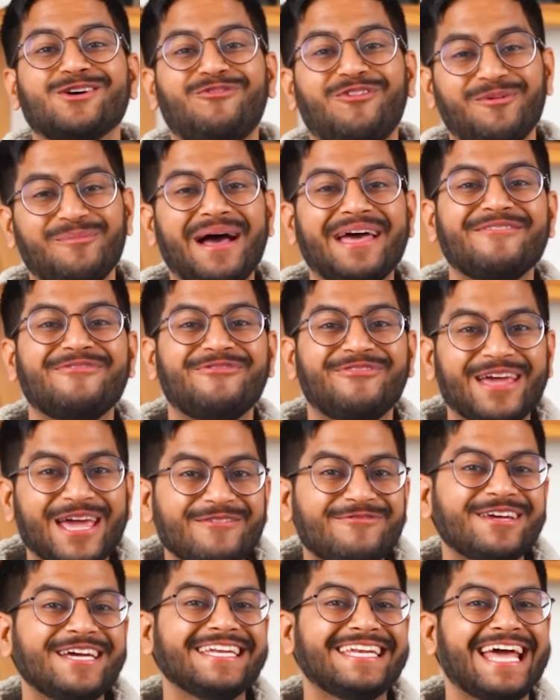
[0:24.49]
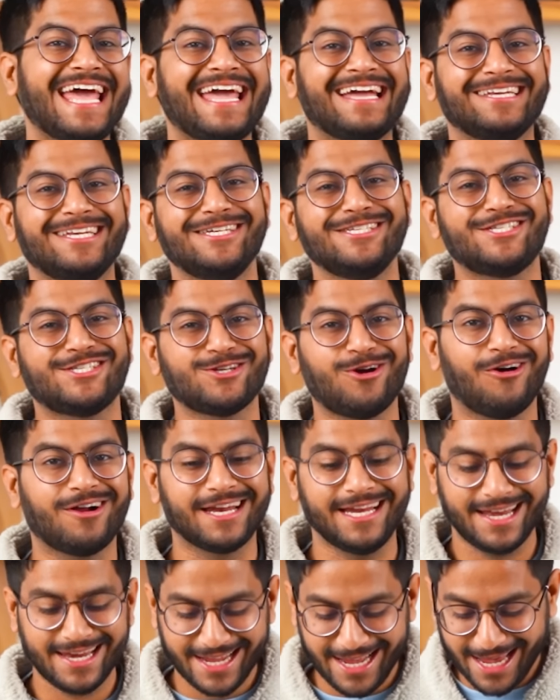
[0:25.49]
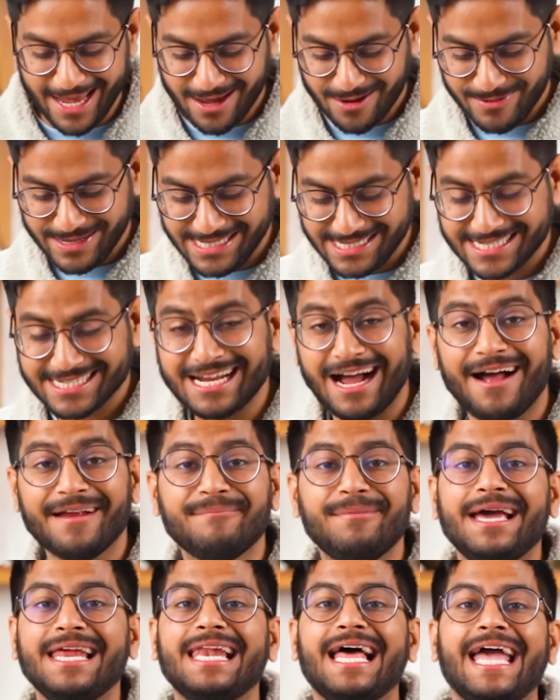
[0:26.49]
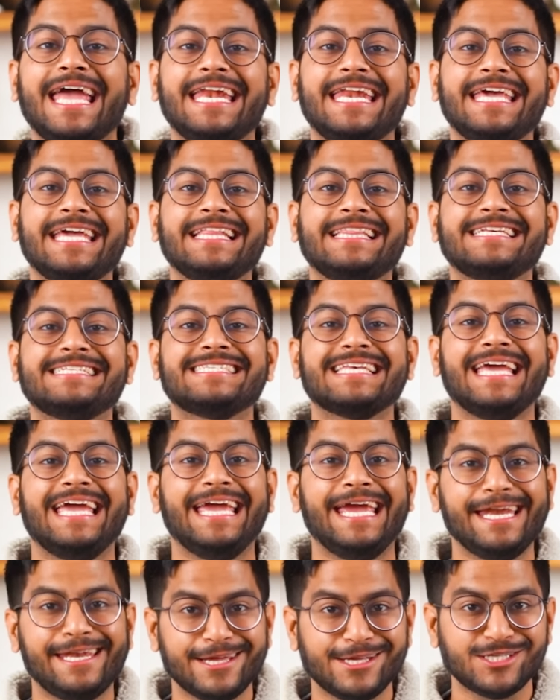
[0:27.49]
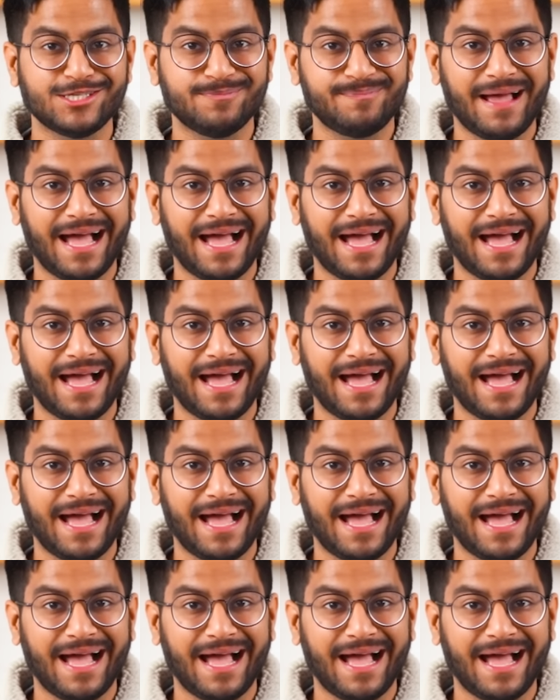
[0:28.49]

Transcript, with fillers: so for my favorite eggless chocolate cake, we'll start by lining this 8-inch